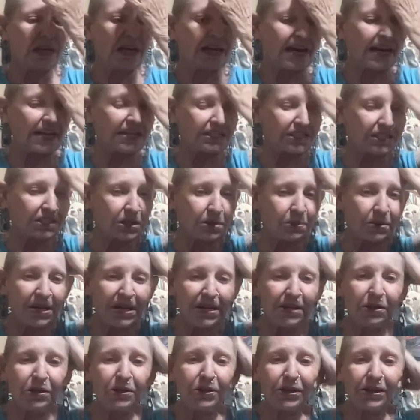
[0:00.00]
And so
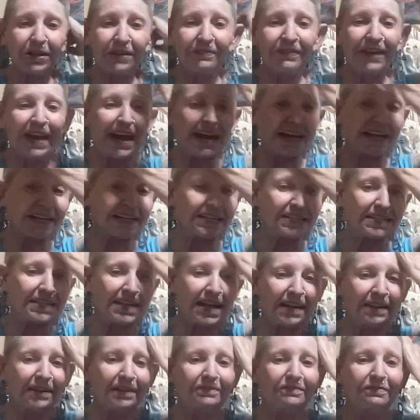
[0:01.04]
he could have had it
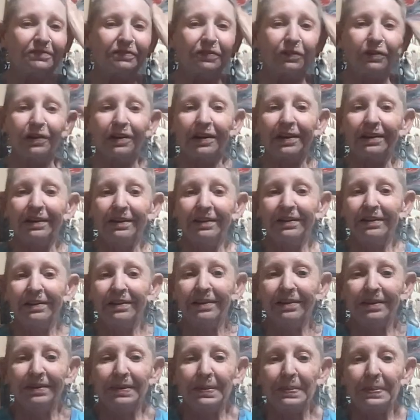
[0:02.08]
done for,
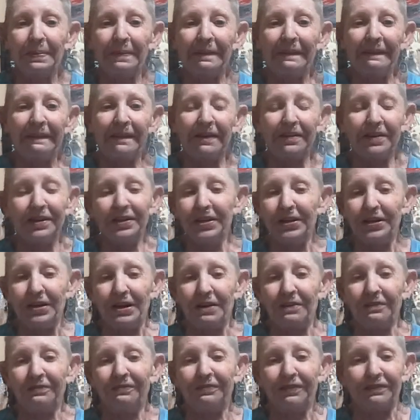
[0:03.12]

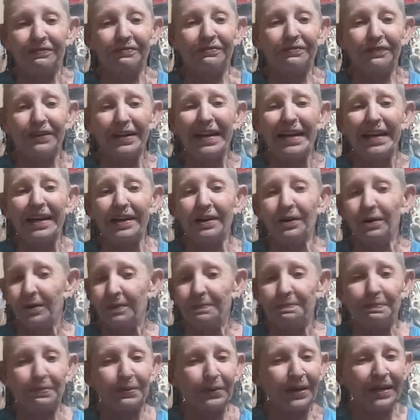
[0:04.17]
for free
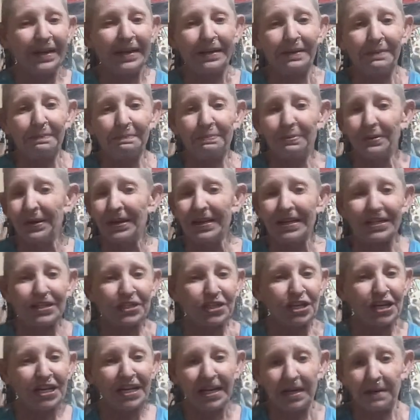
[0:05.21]
or
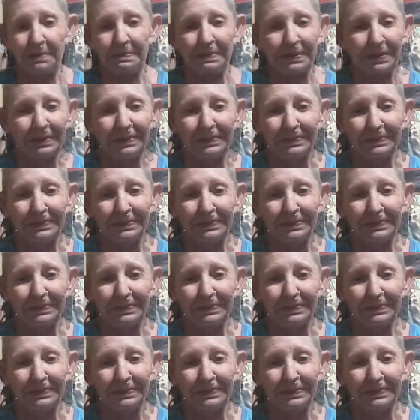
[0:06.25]
pretty cheap.